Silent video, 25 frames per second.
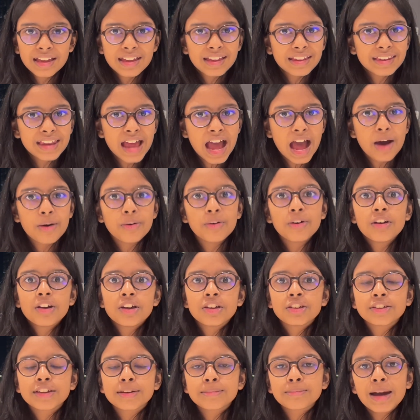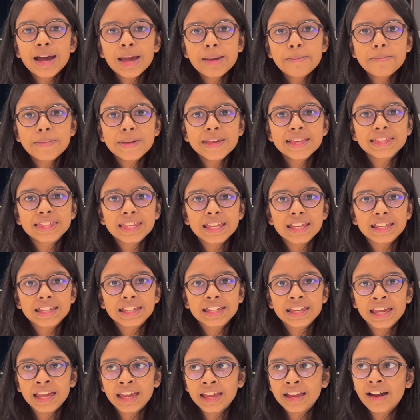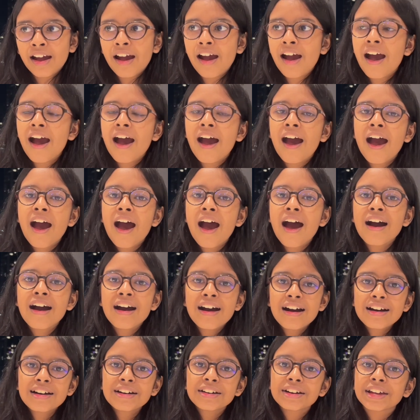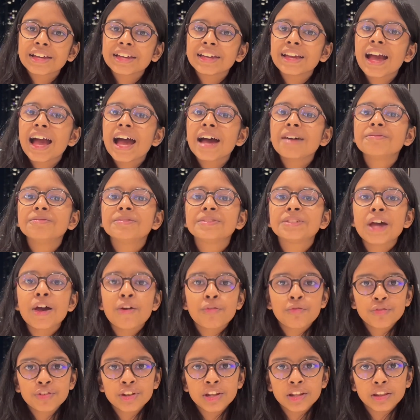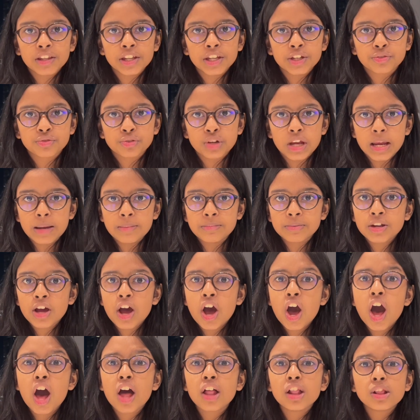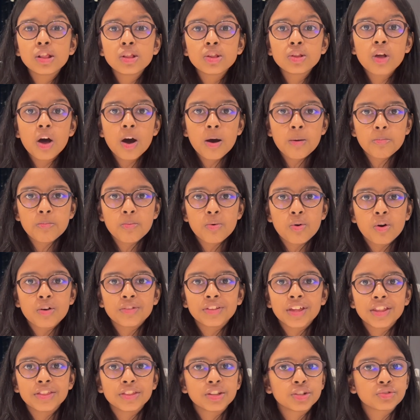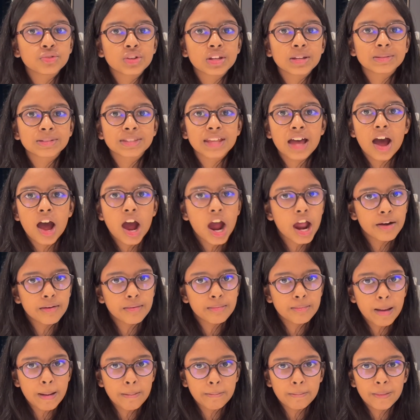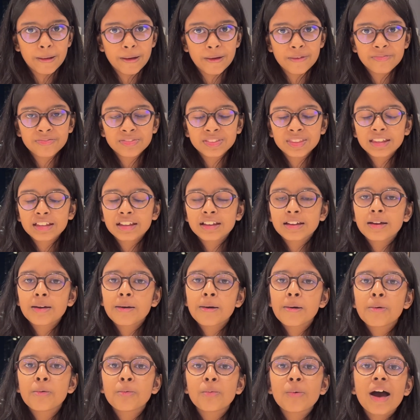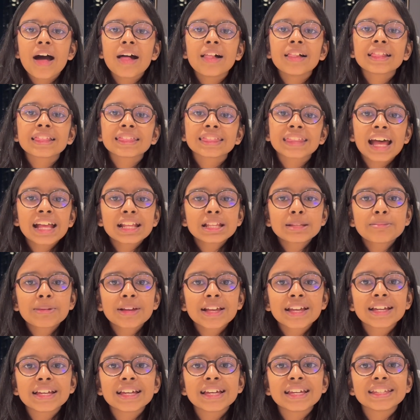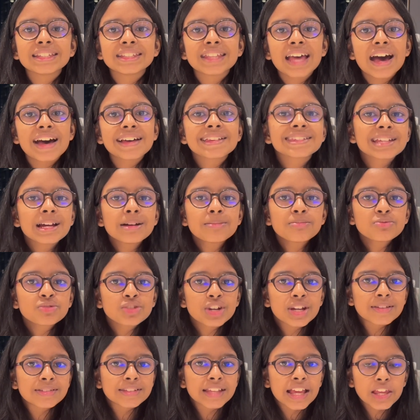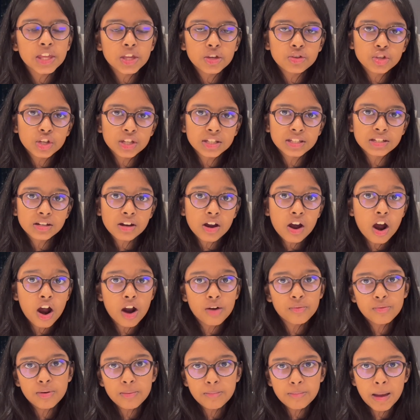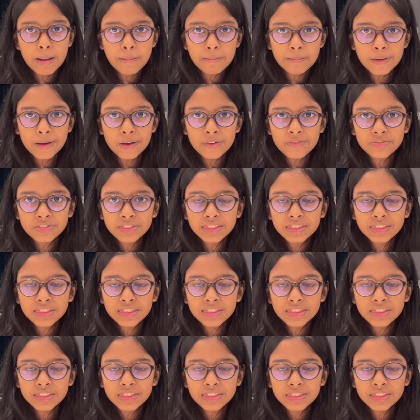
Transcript: Now, you might be thinking, I have definitely dreamed a lot more than the dreams that I remember. Well, that's because there are some dreams that you just can't remember.